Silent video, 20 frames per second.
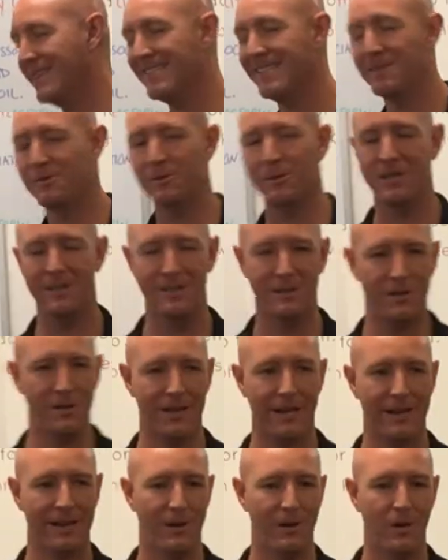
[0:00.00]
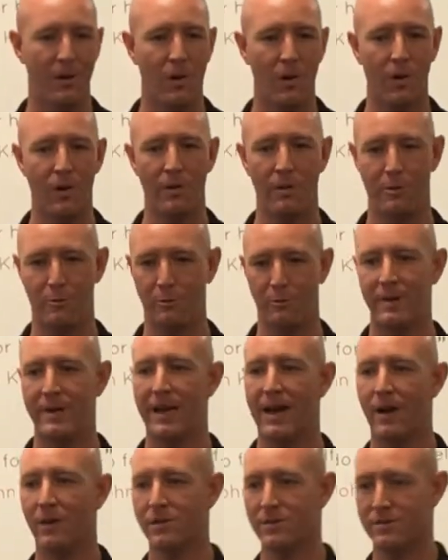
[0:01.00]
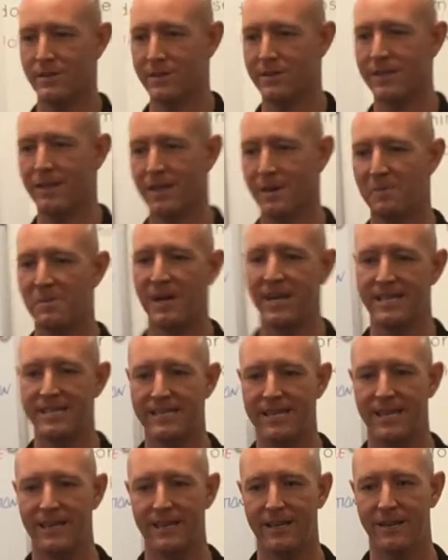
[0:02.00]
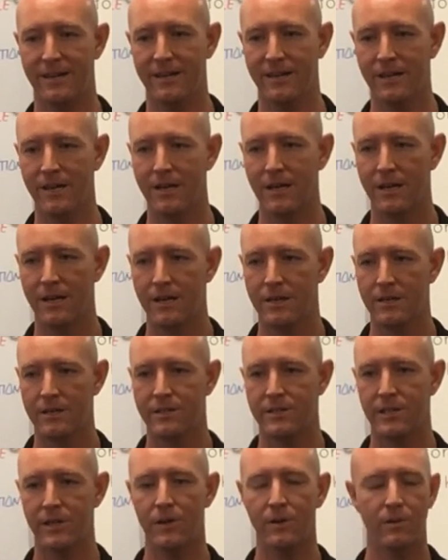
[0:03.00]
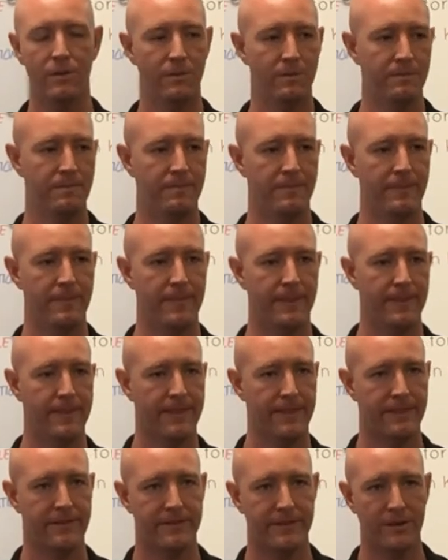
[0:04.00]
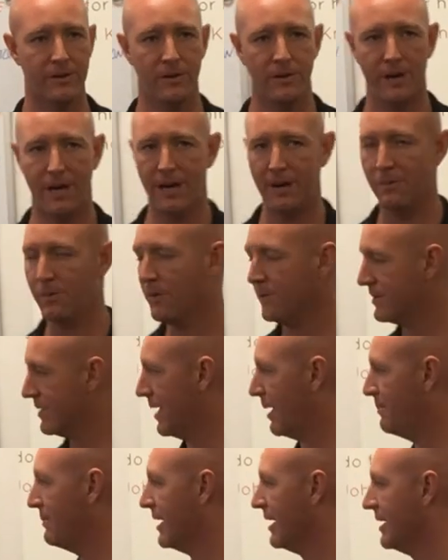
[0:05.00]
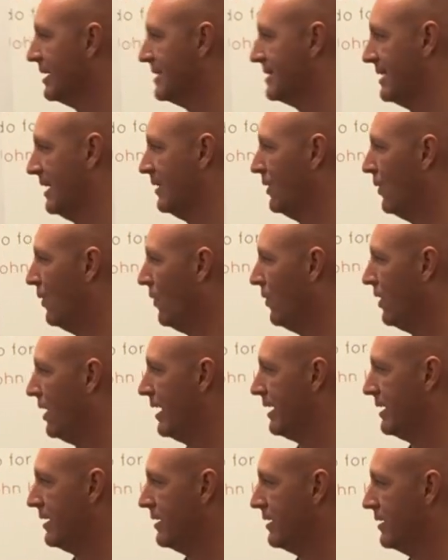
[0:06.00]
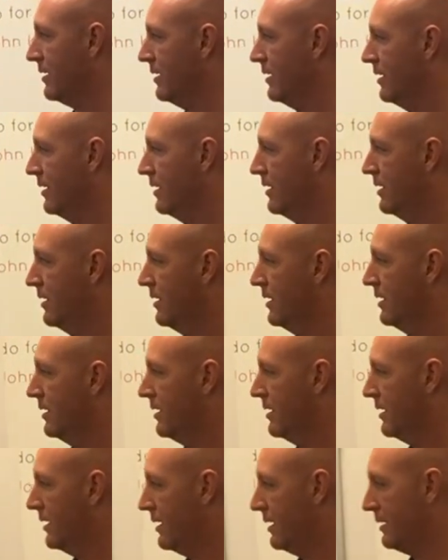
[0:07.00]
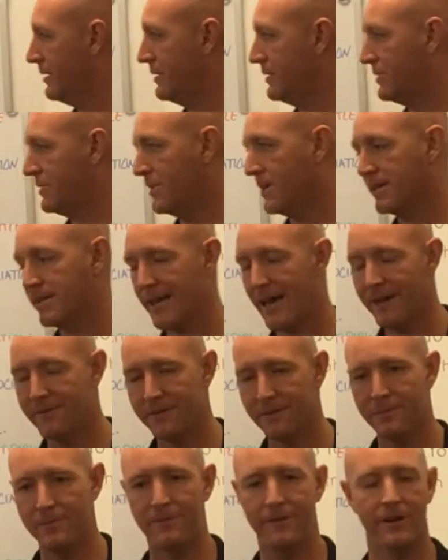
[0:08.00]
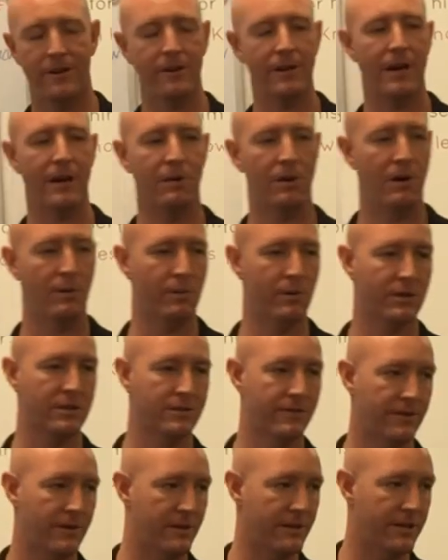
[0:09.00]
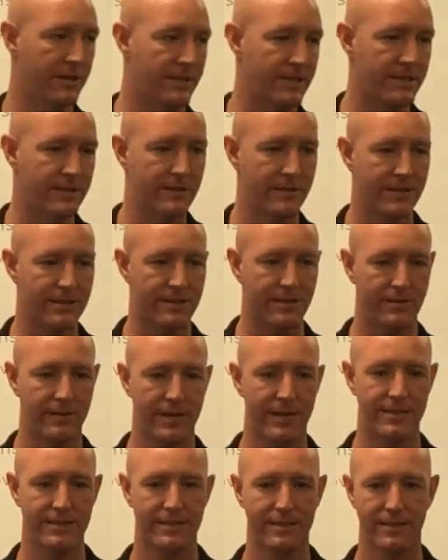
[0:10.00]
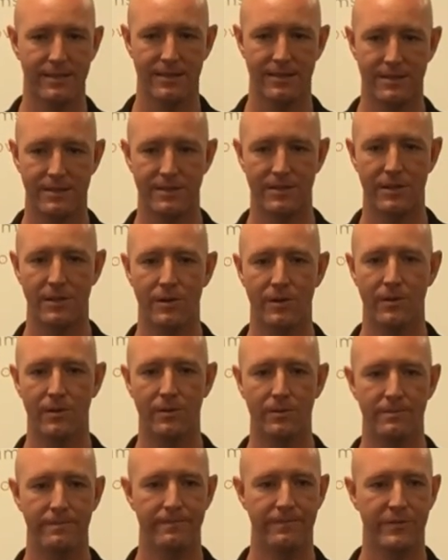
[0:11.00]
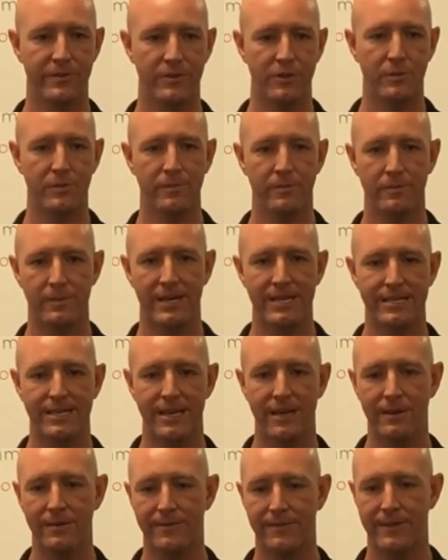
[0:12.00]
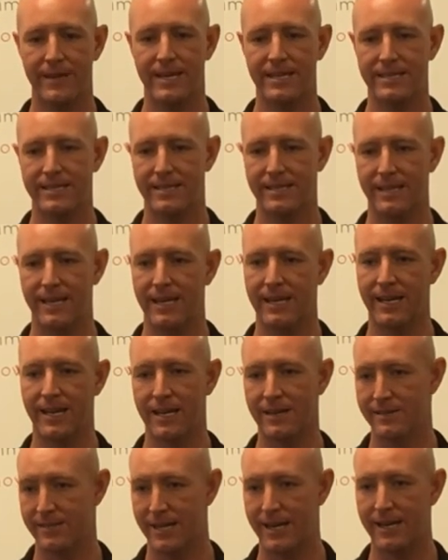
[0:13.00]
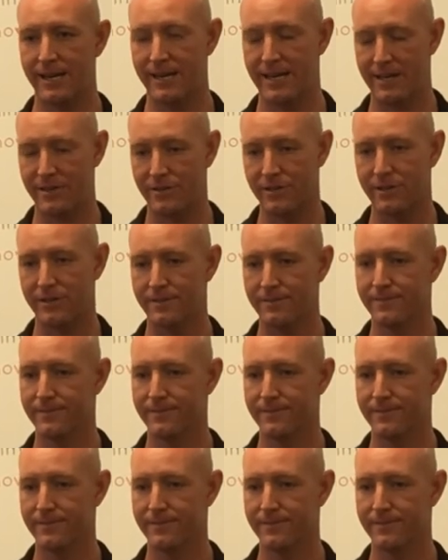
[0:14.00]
this is, we could do like a whole three hours just on the mindset here. So so I will I'm not going to say a whole lot here. You just have to figure out what works for you to de-stress and rest. So so myself, that's getting outside of nature